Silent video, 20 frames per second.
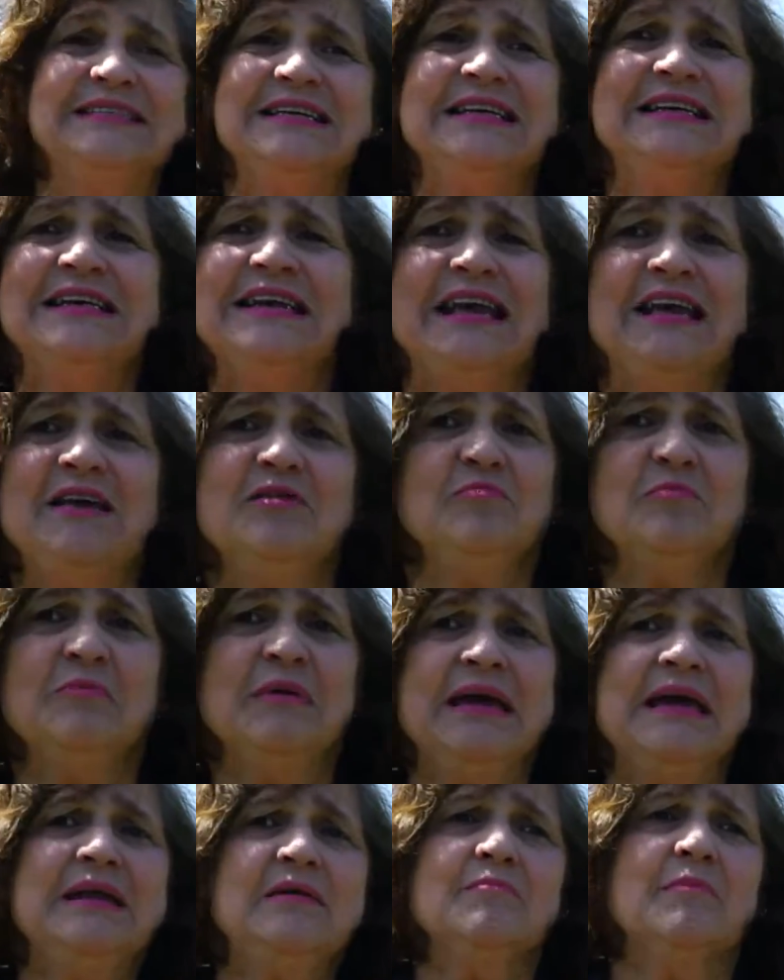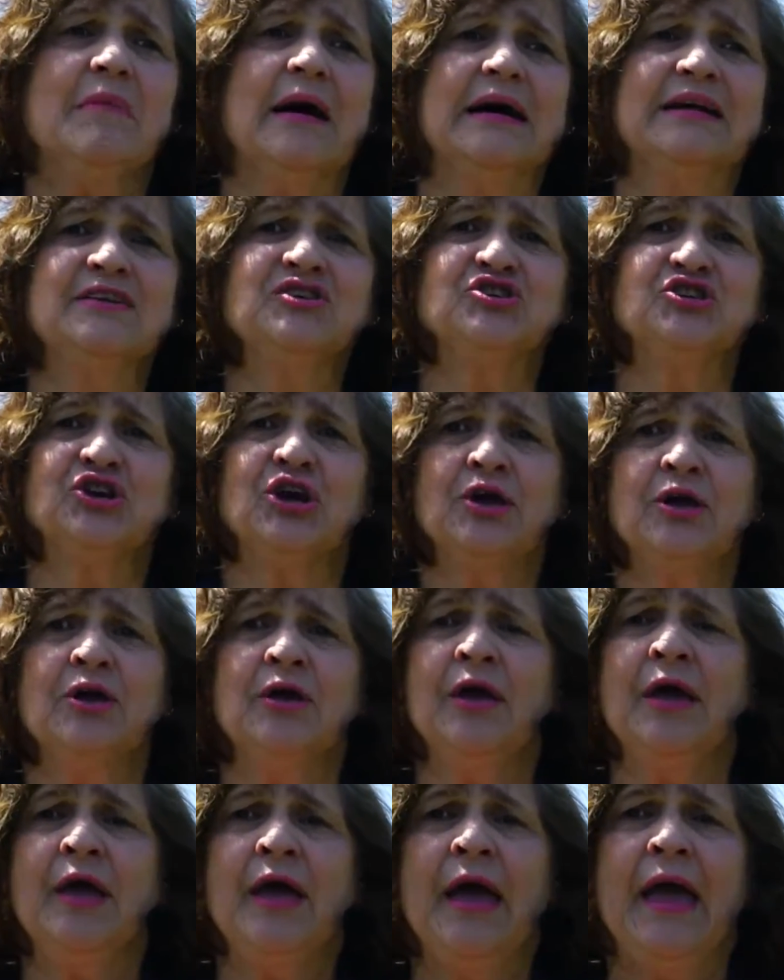didn't eat meat much,
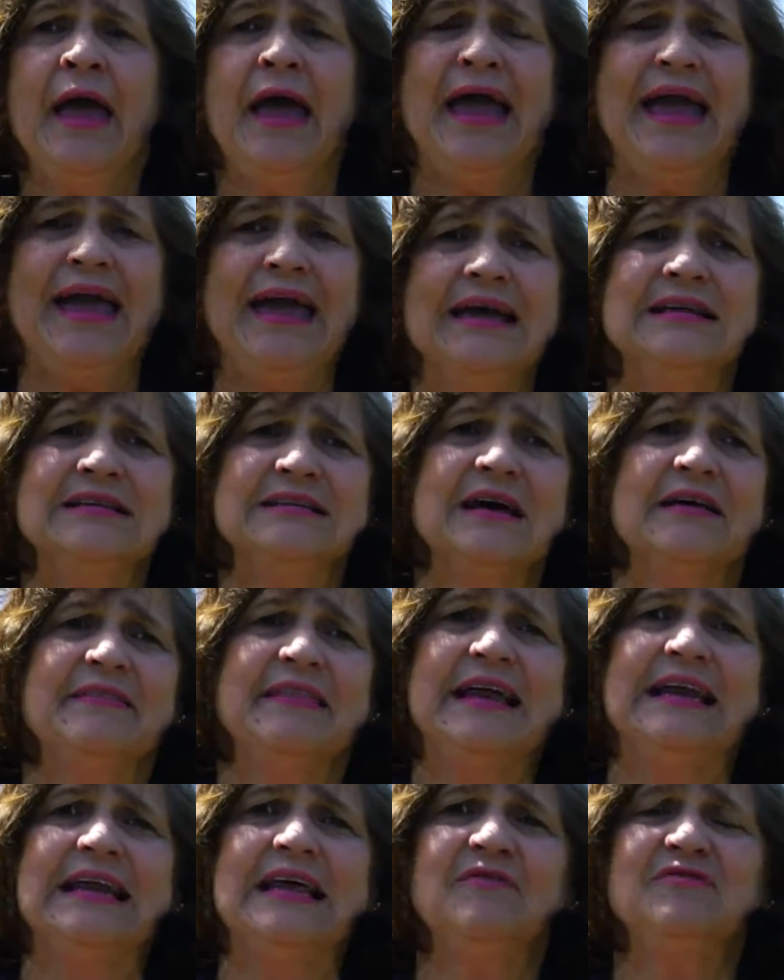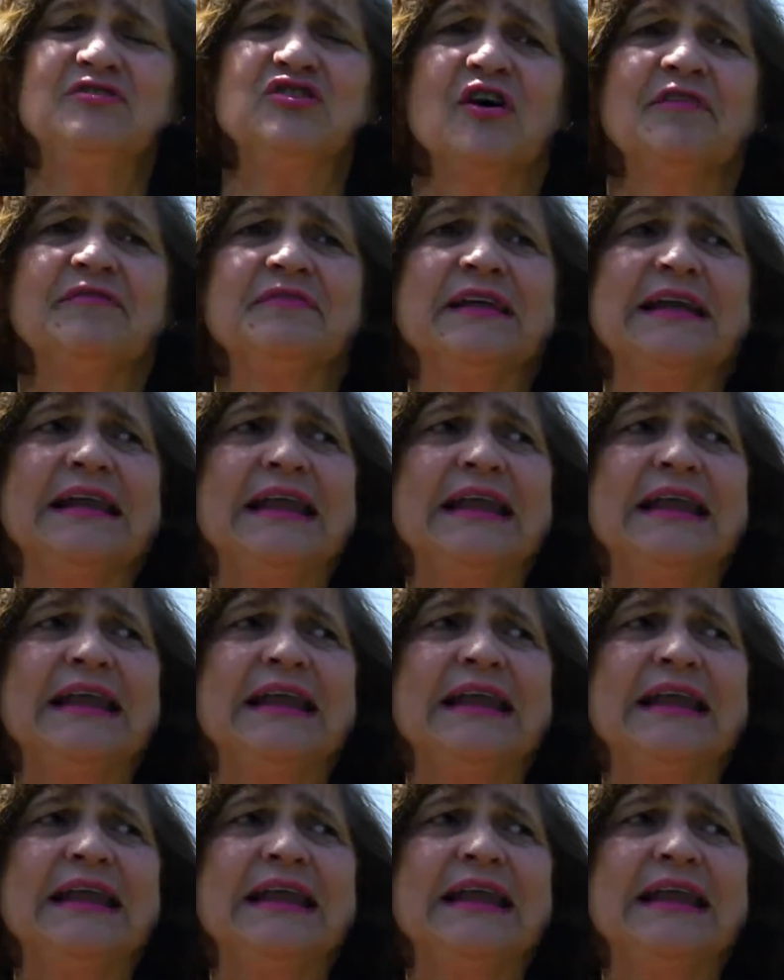and they lived off the